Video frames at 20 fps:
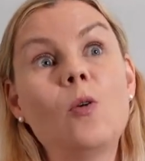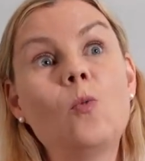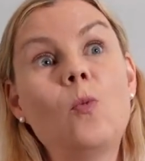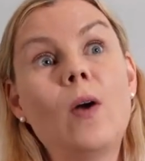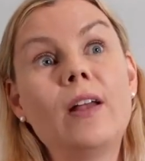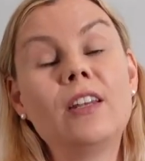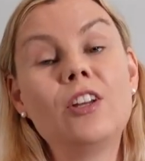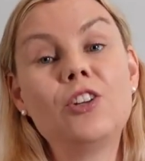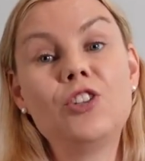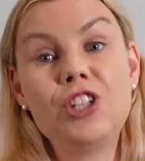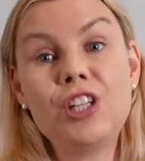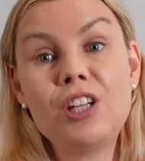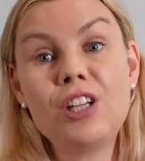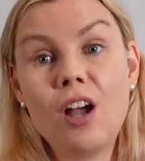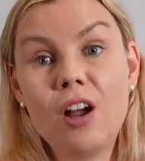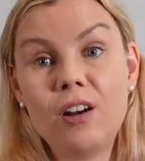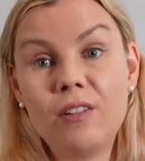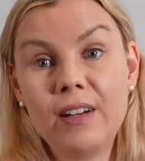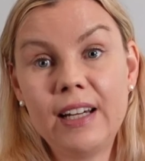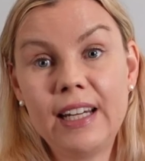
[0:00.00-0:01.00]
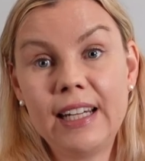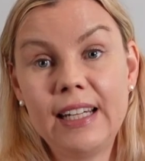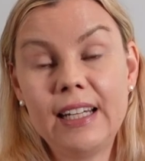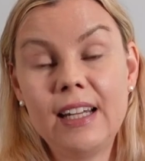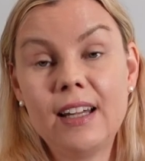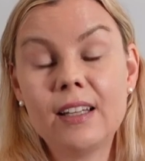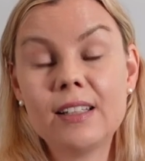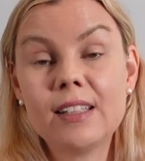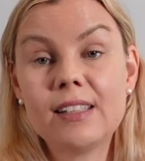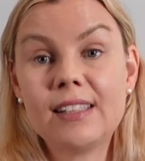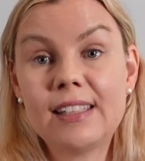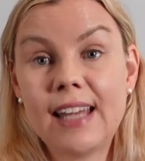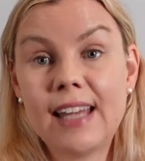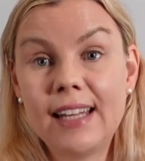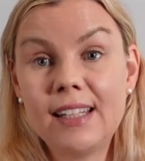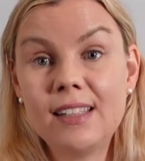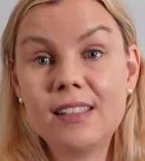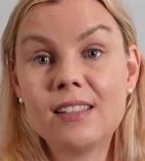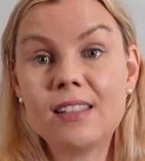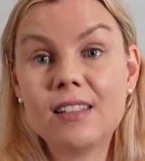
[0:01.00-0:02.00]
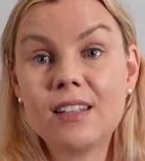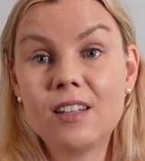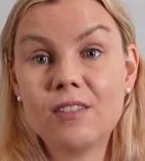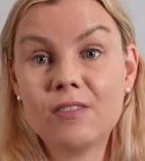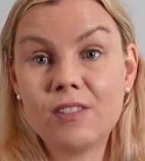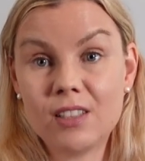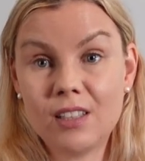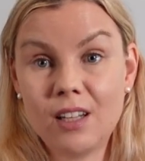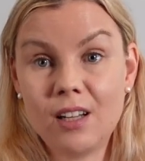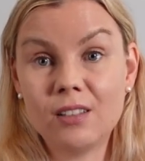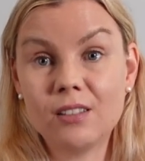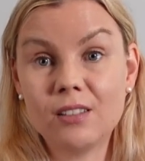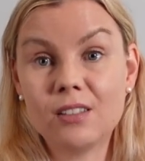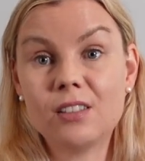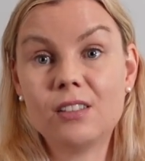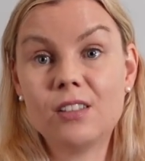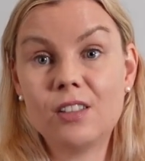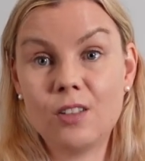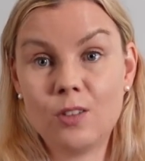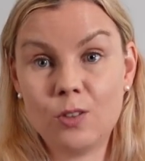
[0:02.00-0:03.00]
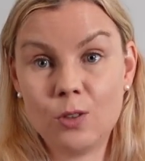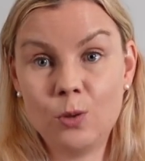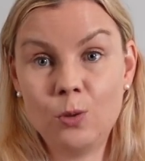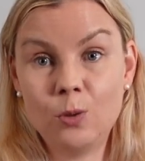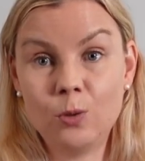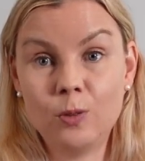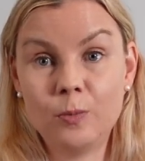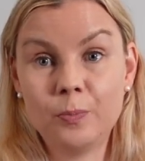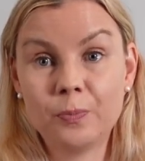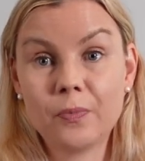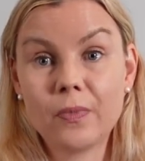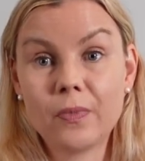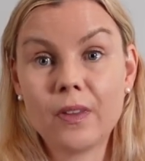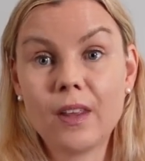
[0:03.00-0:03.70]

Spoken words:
when the GRE sends the results to the school,